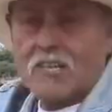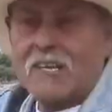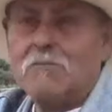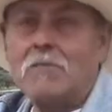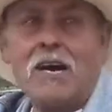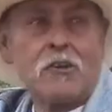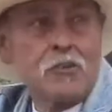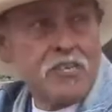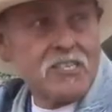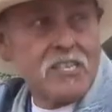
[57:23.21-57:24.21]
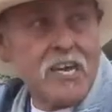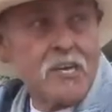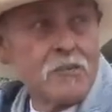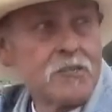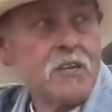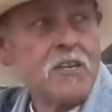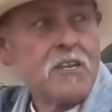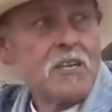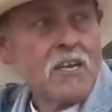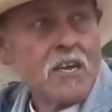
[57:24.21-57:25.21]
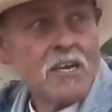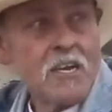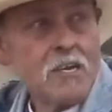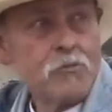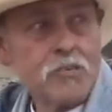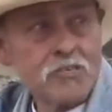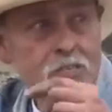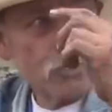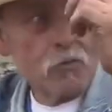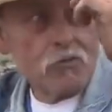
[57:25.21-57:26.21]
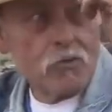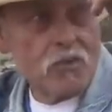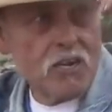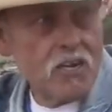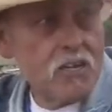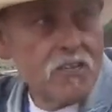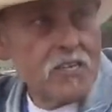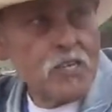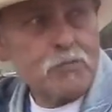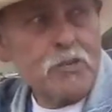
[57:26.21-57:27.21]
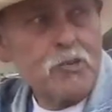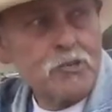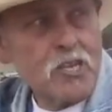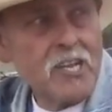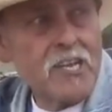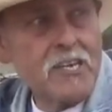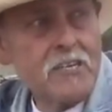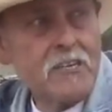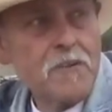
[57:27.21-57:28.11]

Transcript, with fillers: like a mound looking down, uh, we can see over uh, Espinosa Lake.